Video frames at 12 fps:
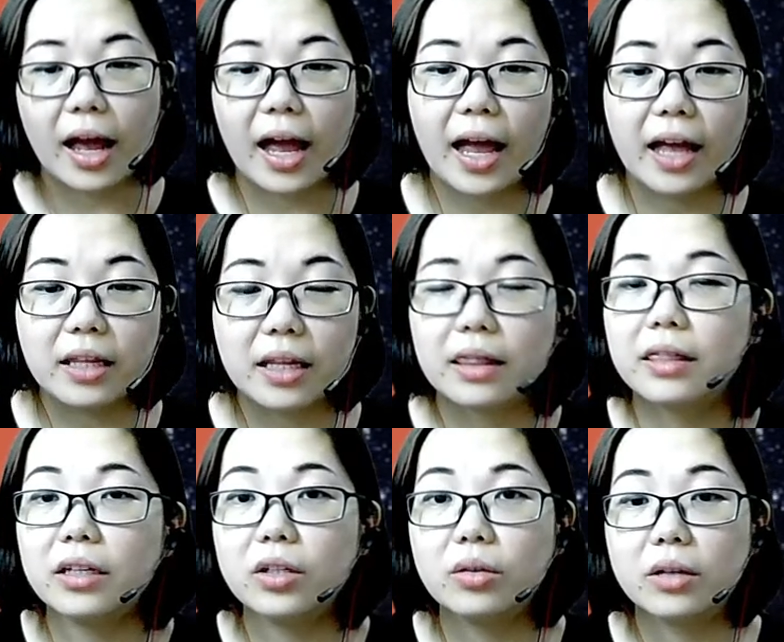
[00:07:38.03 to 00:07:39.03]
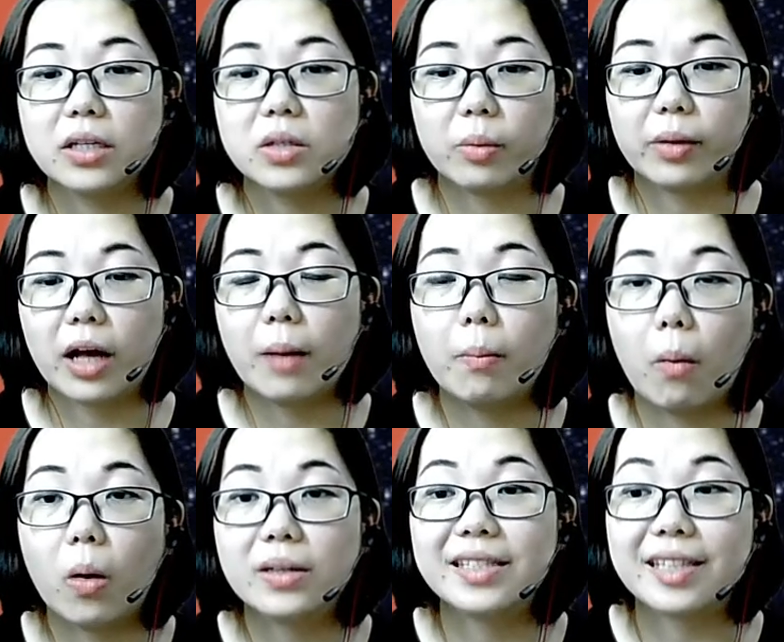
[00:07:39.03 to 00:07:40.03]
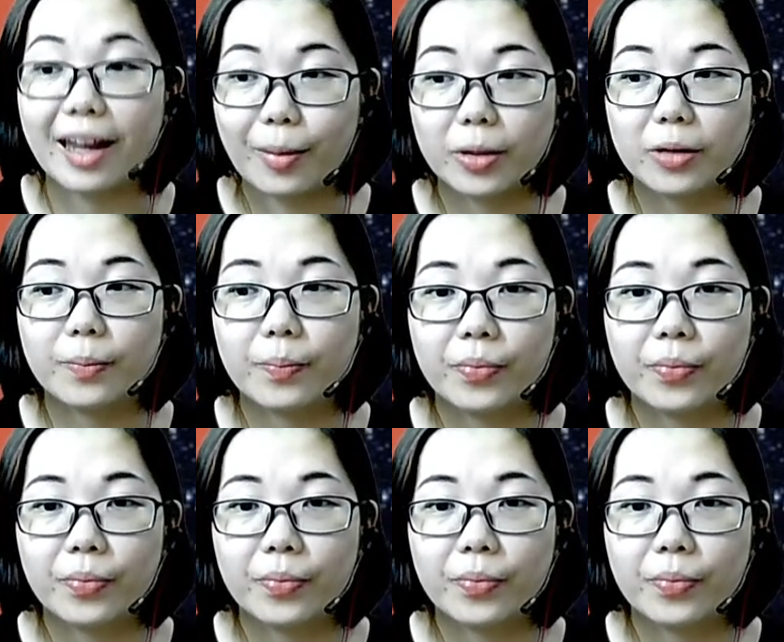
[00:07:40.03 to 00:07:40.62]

and the nucleus will become more stable.